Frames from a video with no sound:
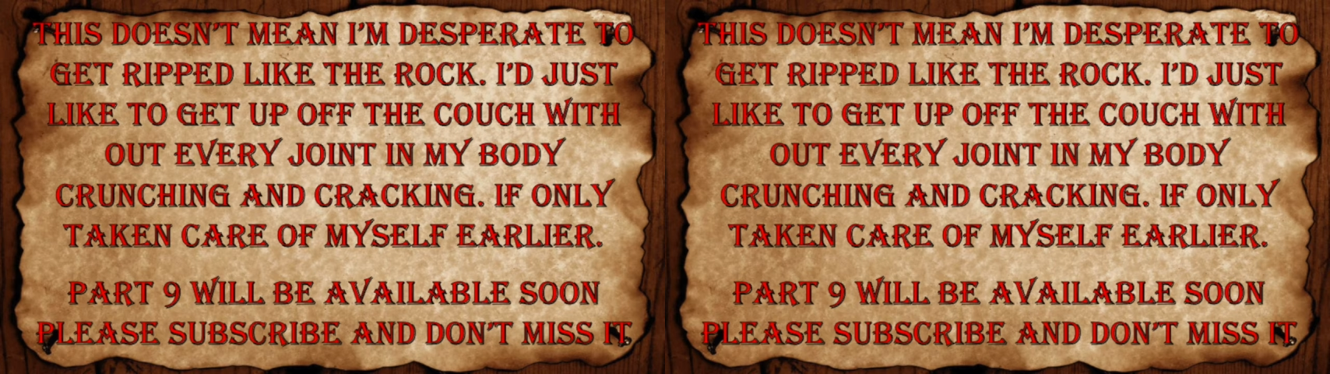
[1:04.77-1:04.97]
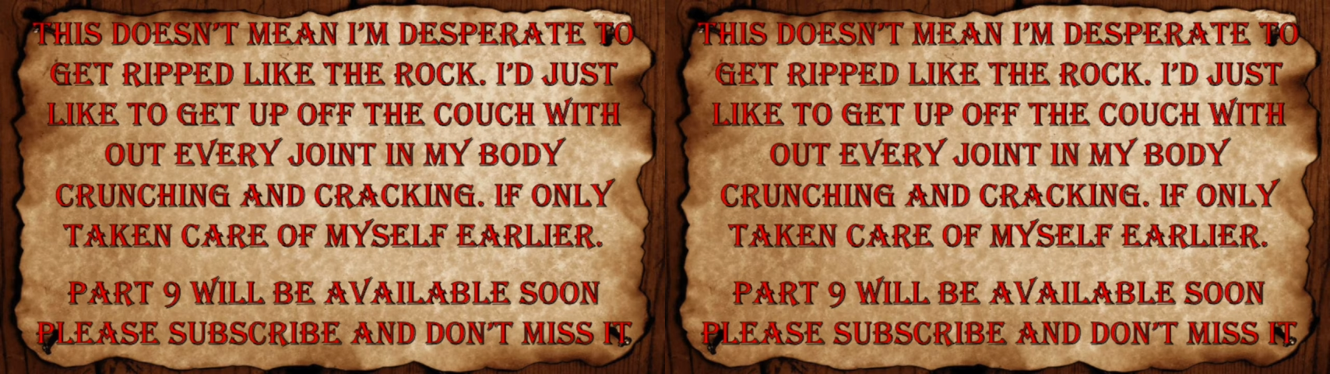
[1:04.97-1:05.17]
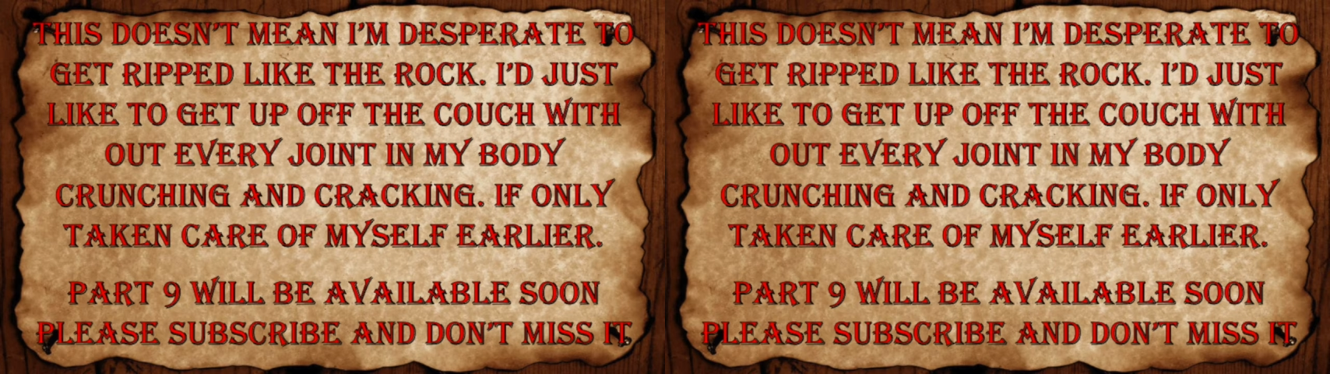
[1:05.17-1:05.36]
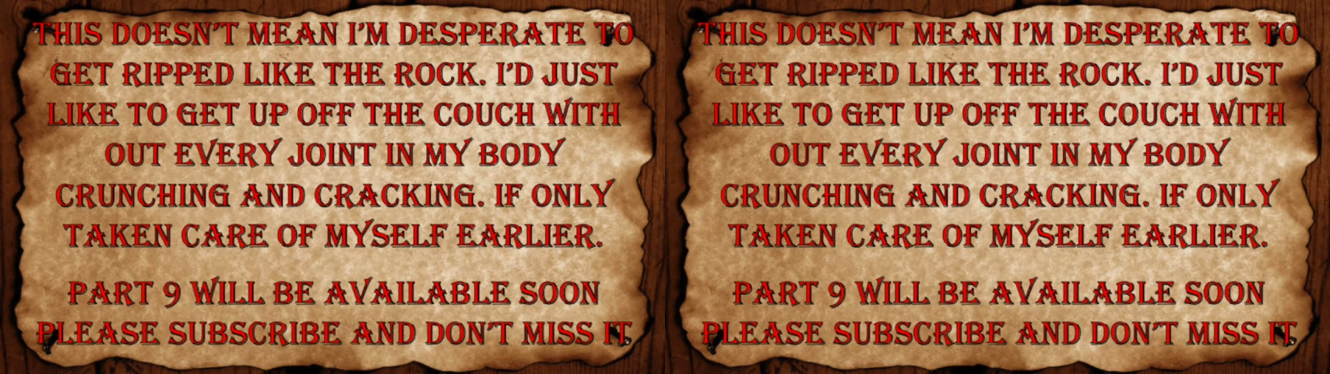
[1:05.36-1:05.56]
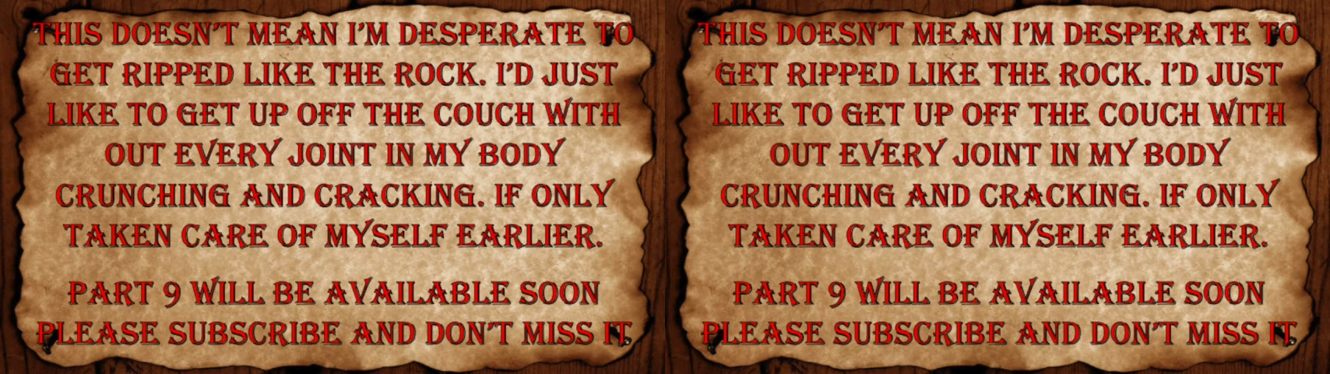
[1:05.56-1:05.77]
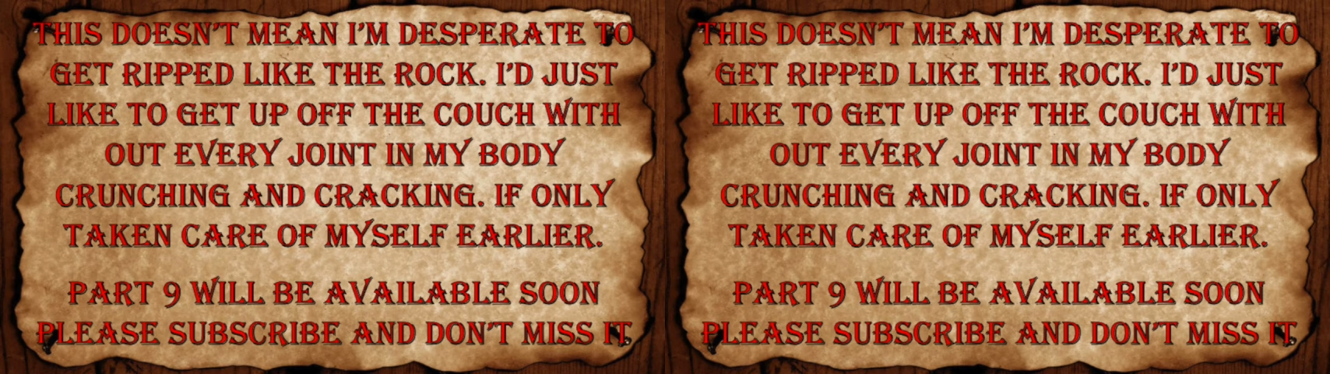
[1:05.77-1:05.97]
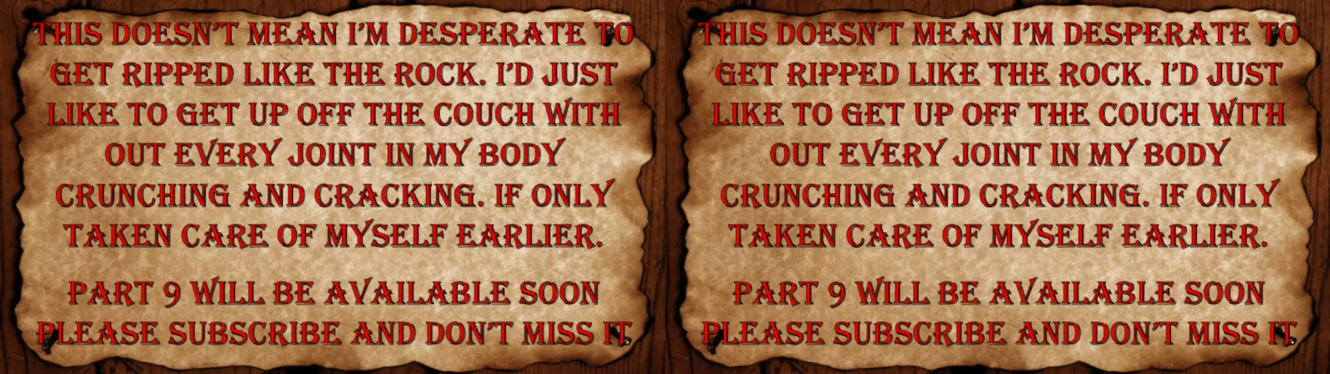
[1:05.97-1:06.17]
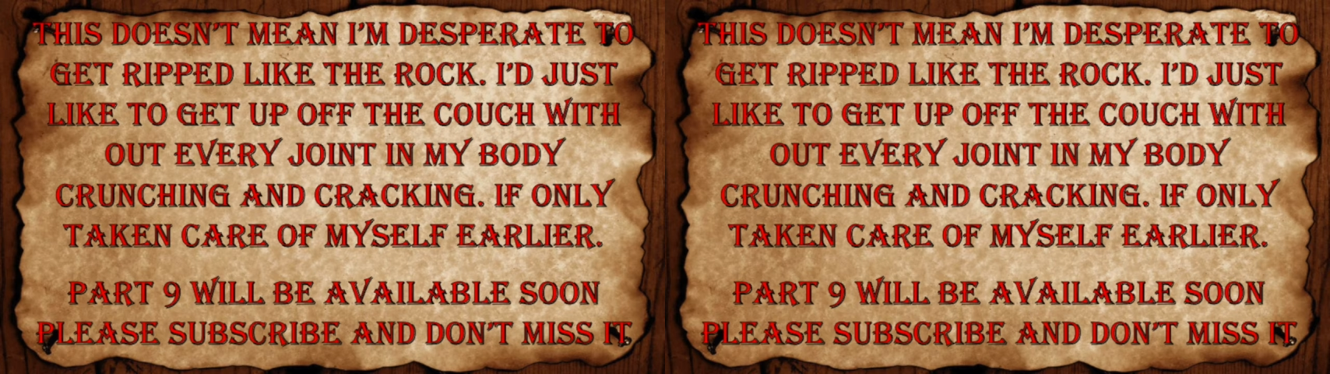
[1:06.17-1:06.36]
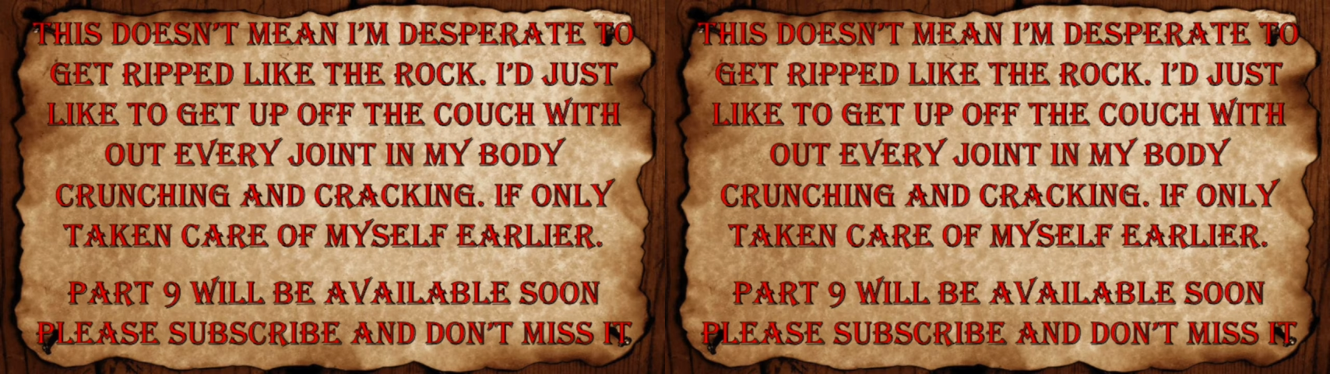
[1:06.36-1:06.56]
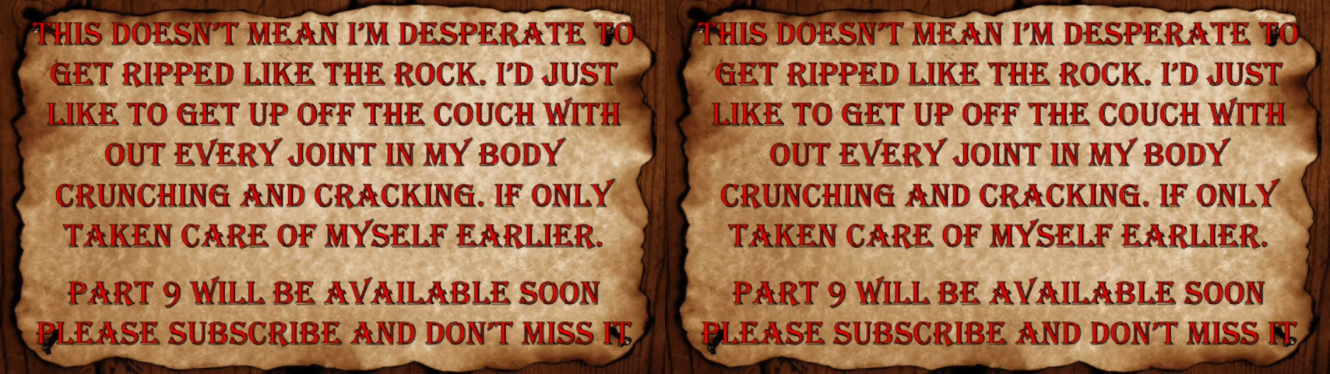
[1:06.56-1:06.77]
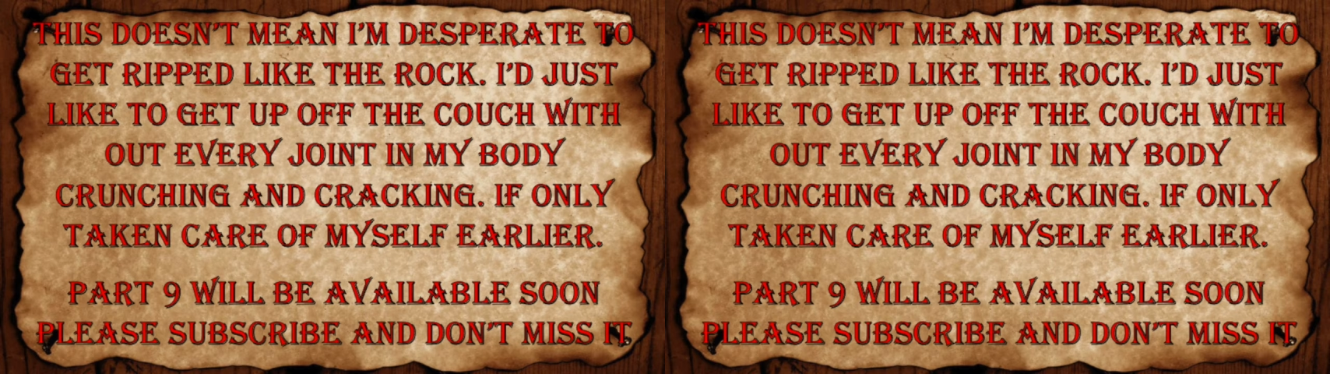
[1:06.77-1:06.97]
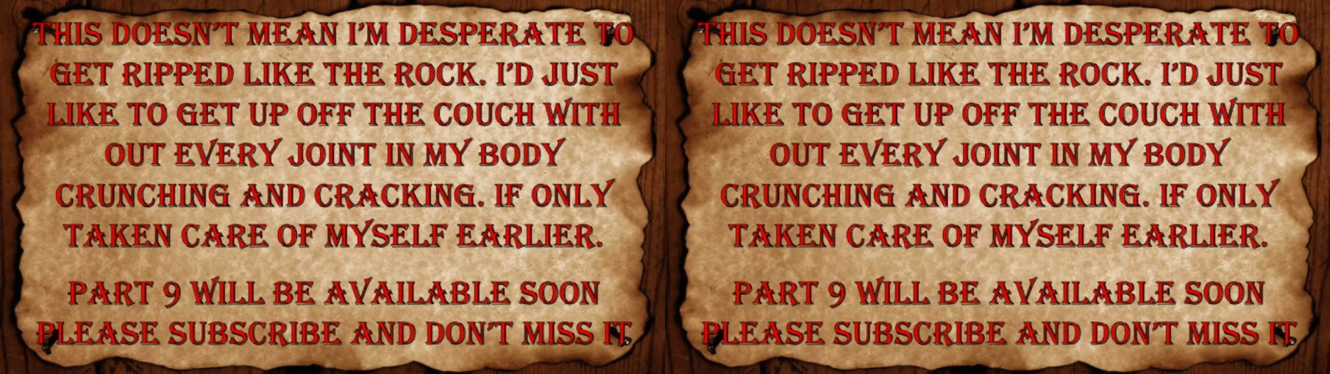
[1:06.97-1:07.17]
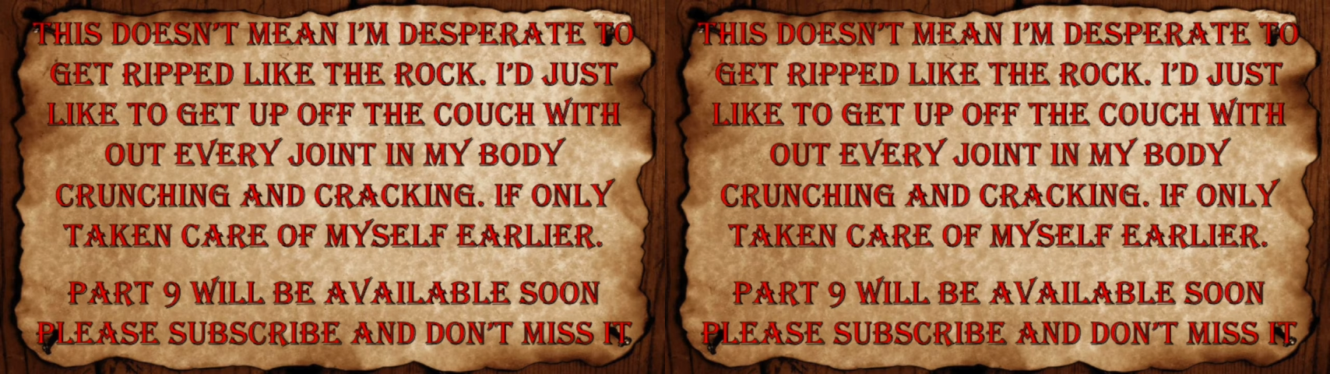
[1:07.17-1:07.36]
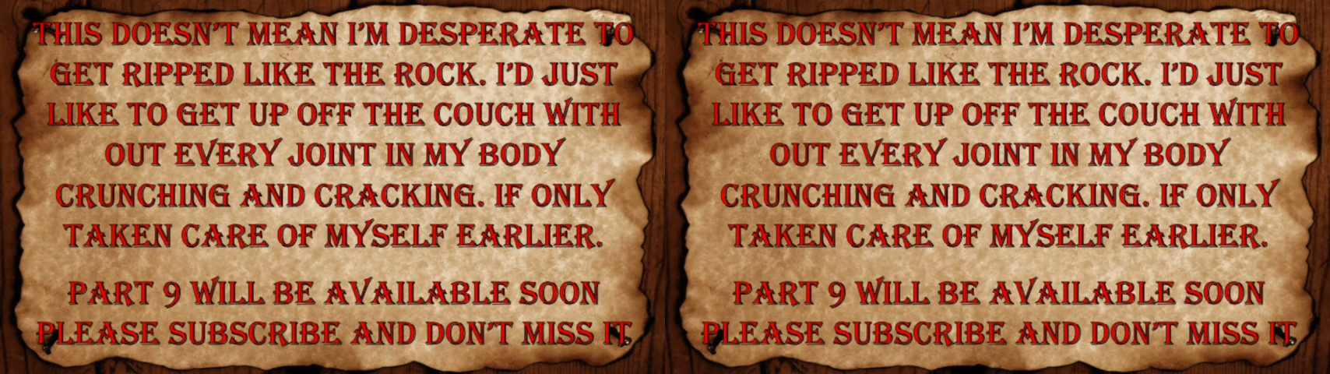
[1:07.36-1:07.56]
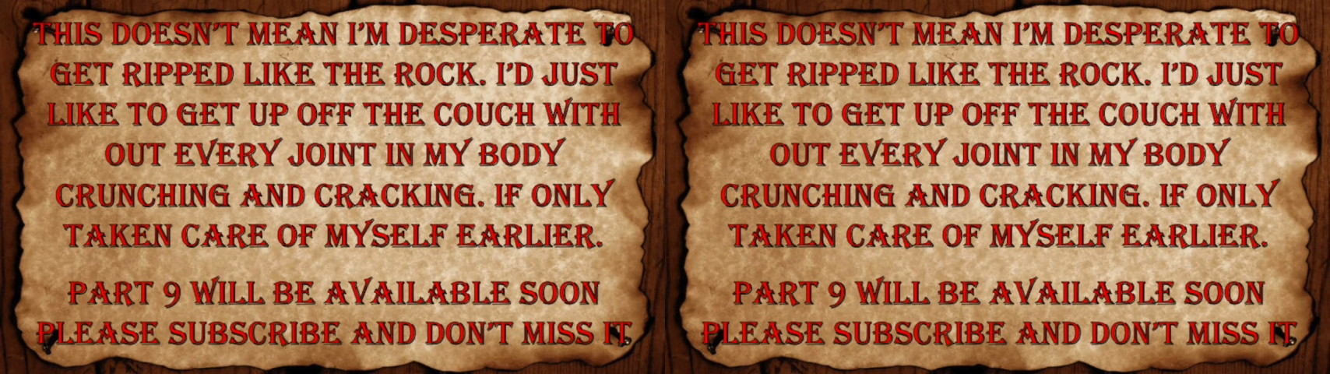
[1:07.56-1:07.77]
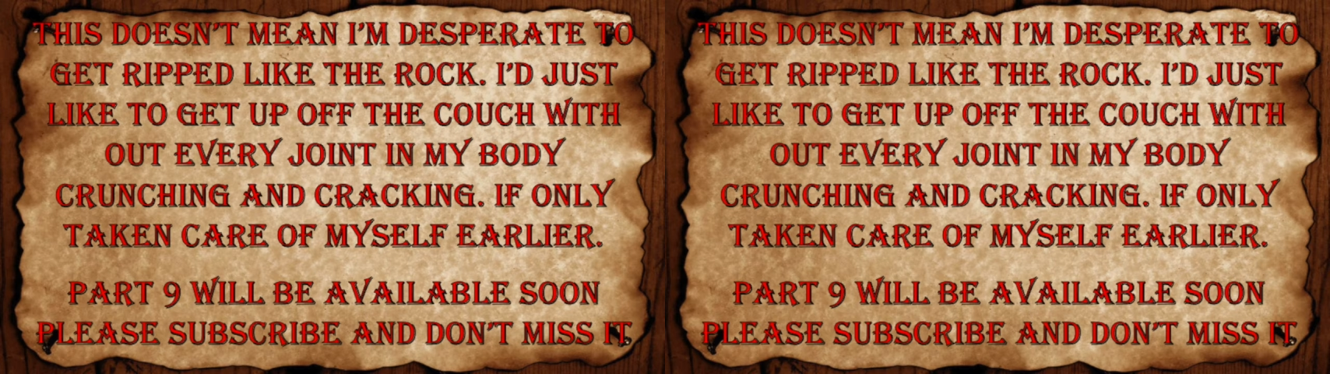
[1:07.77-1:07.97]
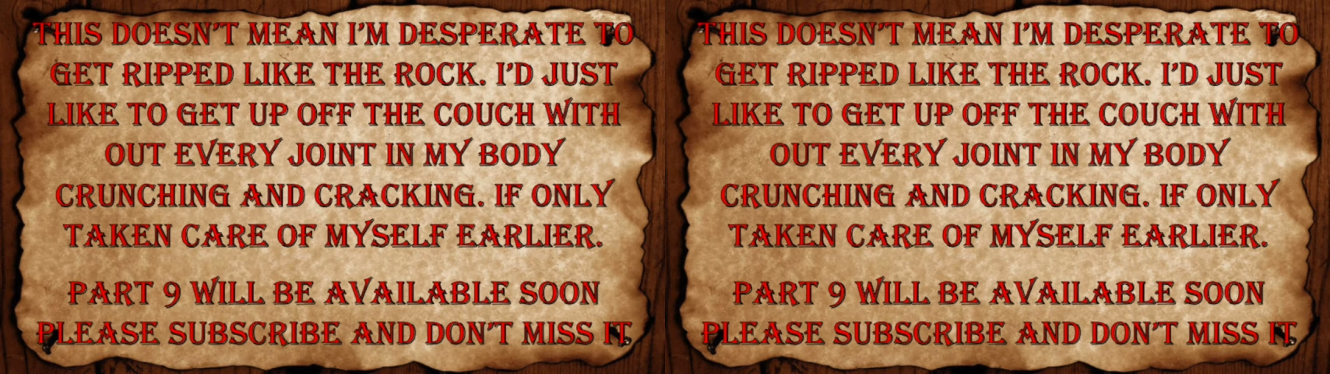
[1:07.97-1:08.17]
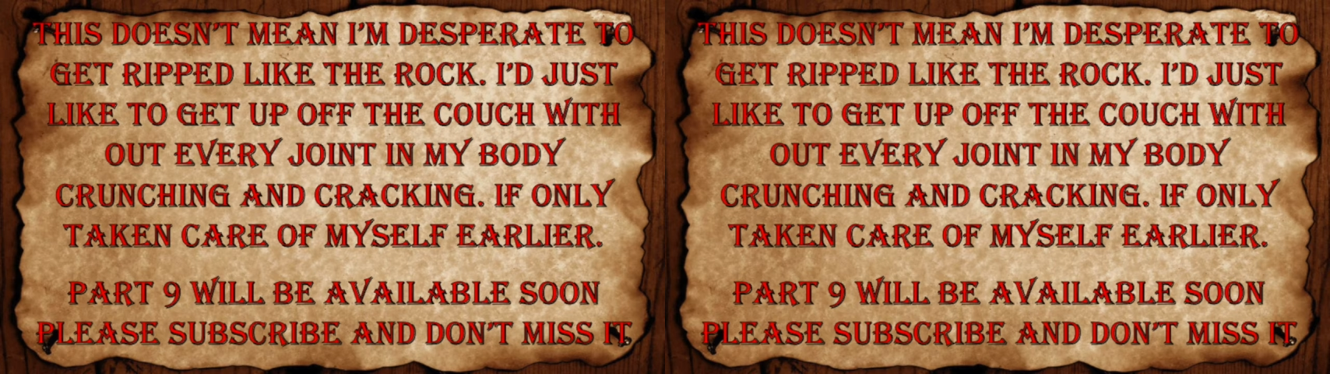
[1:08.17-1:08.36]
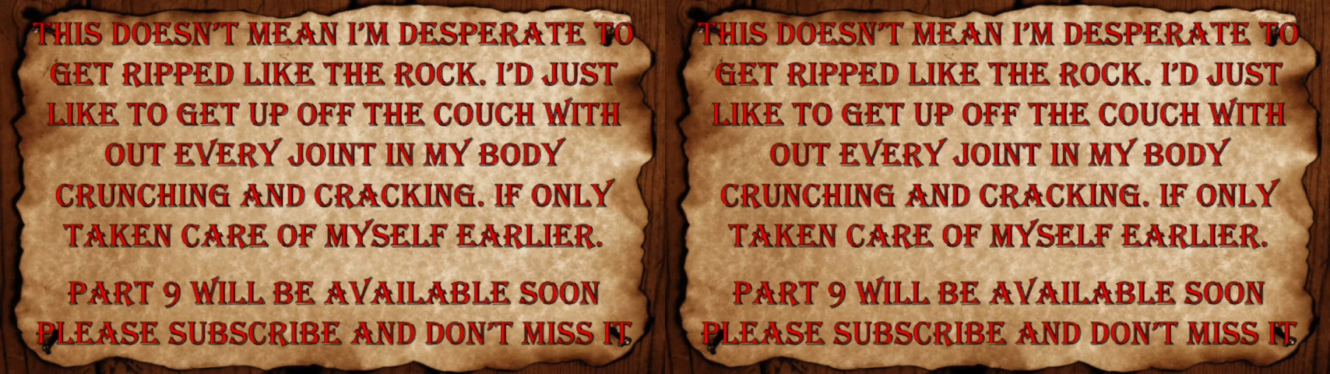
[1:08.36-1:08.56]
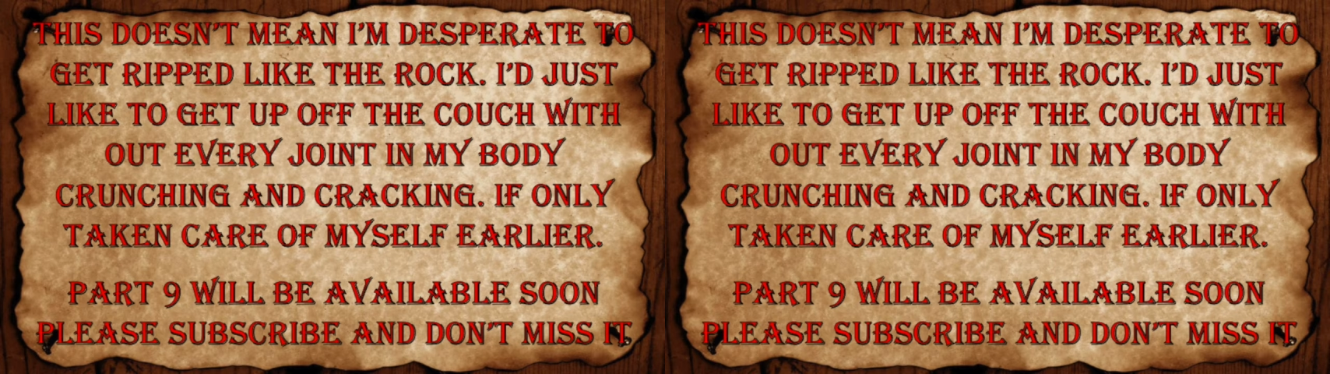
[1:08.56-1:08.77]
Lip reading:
Nobody's mouth can be seen.